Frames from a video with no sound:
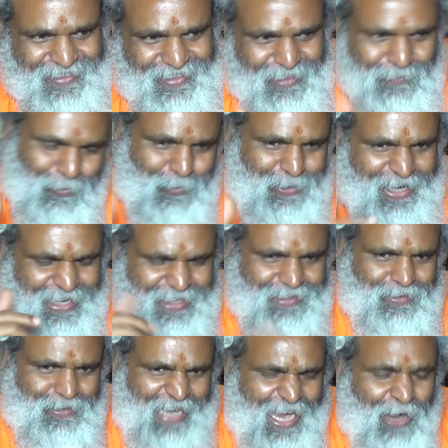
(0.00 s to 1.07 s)
If you look at
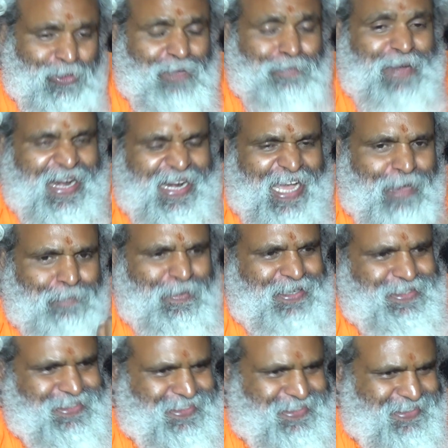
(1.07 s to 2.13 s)
how the bend
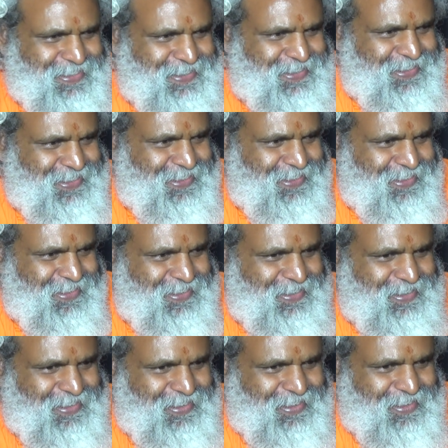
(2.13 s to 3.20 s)
happens,
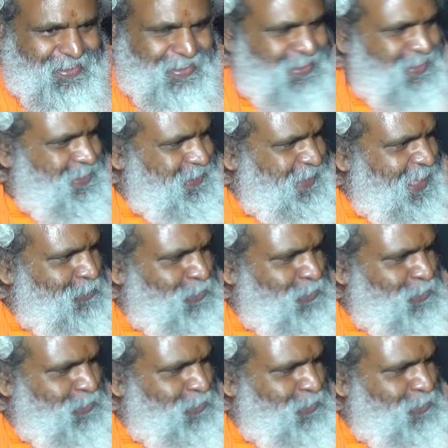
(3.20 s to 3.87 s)
there